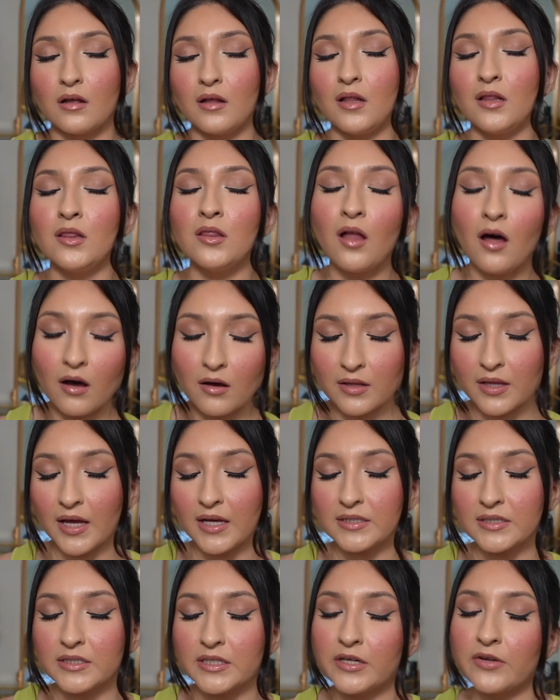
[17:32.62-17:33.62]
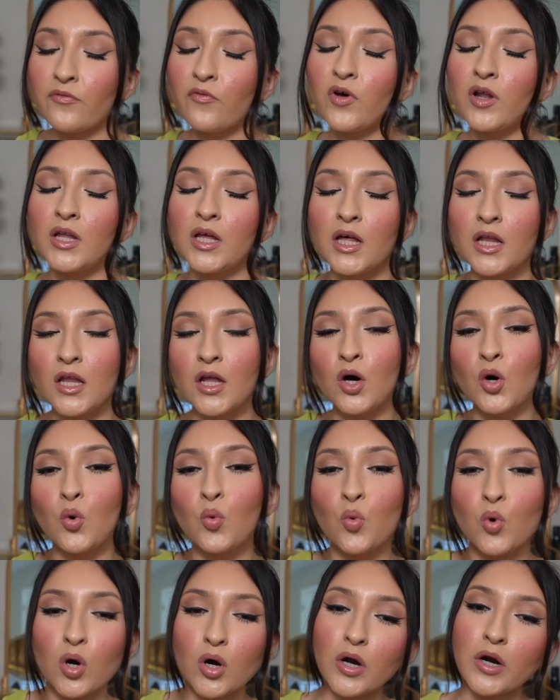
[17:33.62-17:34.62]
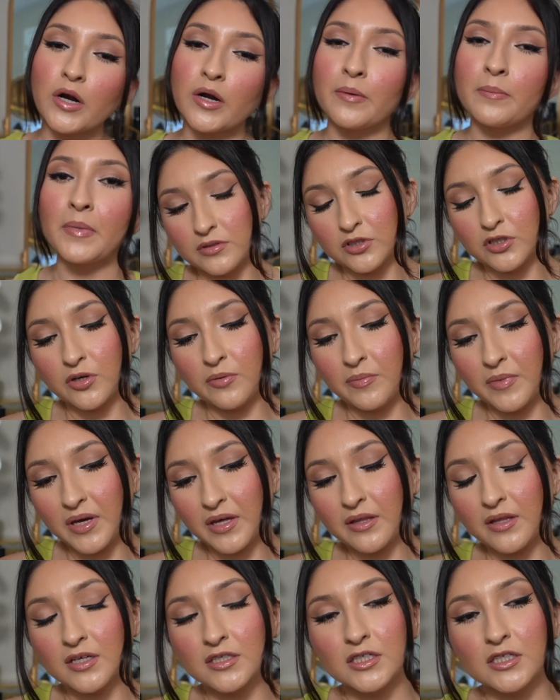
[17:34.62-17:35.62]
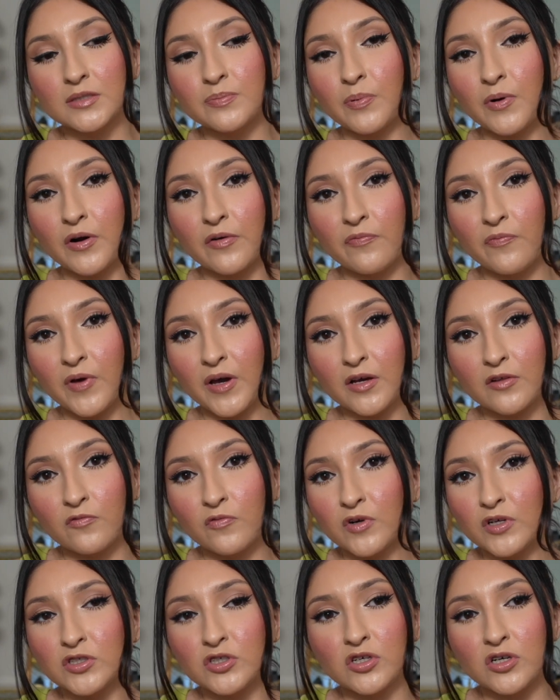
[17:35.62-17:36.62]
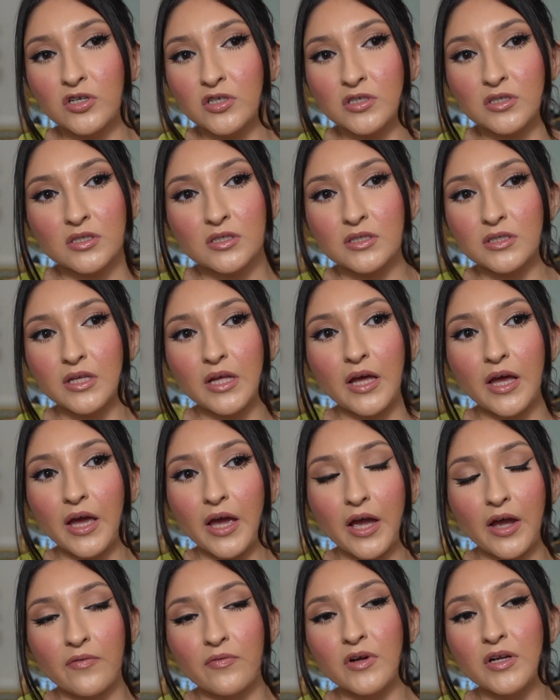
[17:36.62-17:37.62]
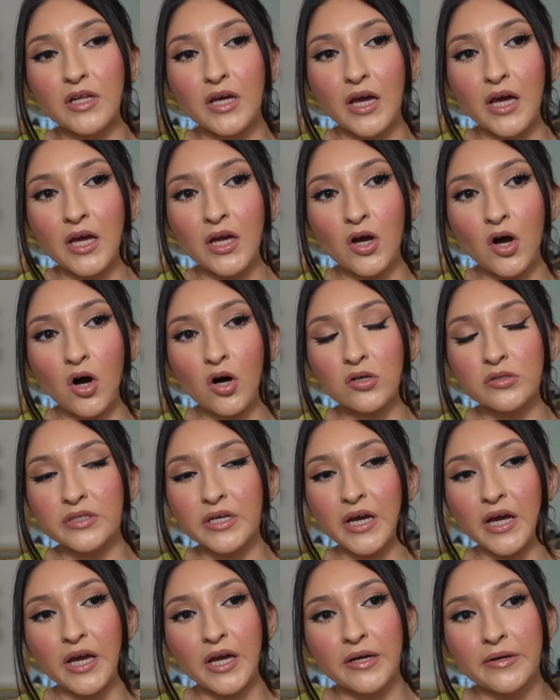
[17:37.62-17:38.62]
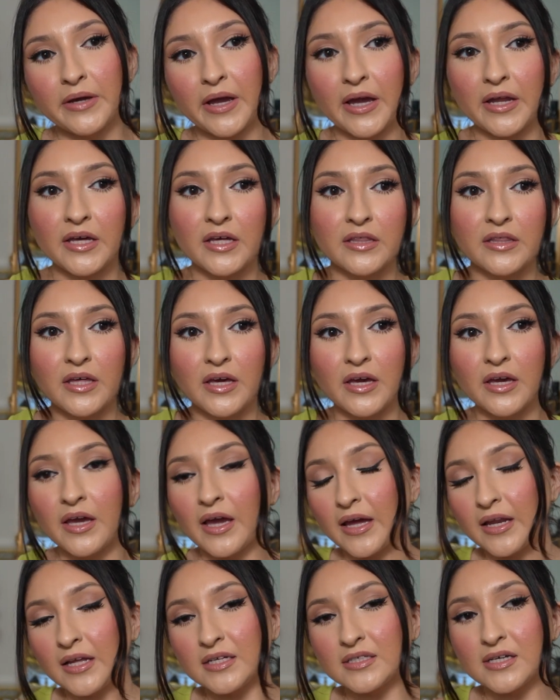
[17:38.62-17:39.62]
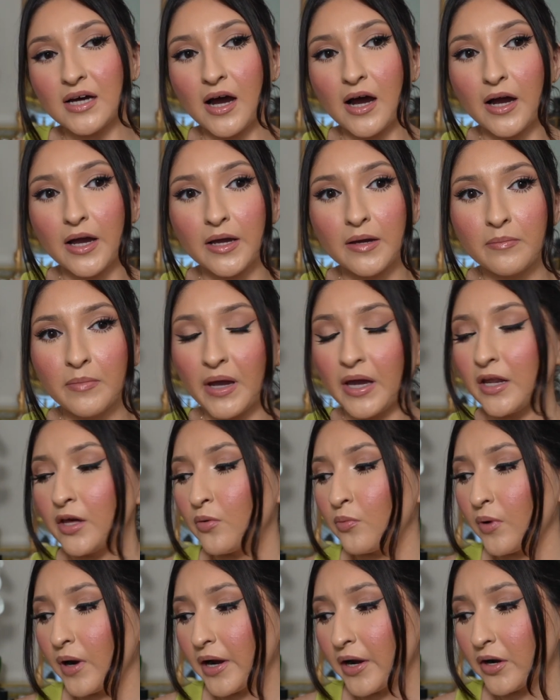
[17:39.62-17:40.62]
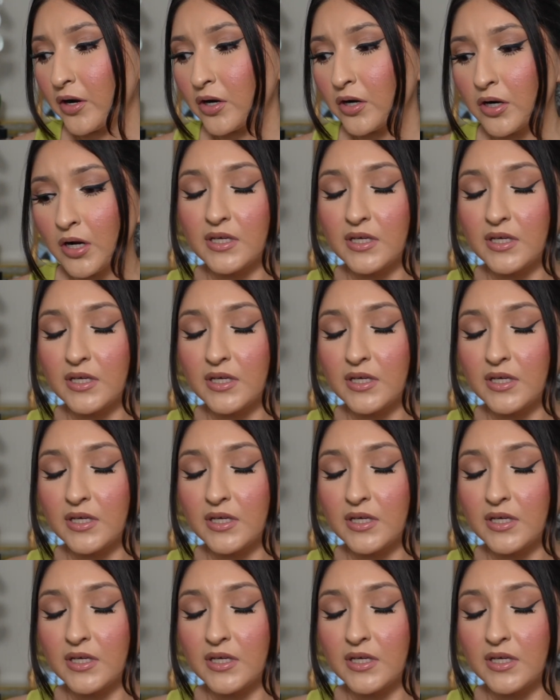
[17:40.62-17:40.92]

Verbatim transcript: Long-lasting, vanilla, warm. To me, this is perfect for just every day, all day, anything, anytime, anywhere.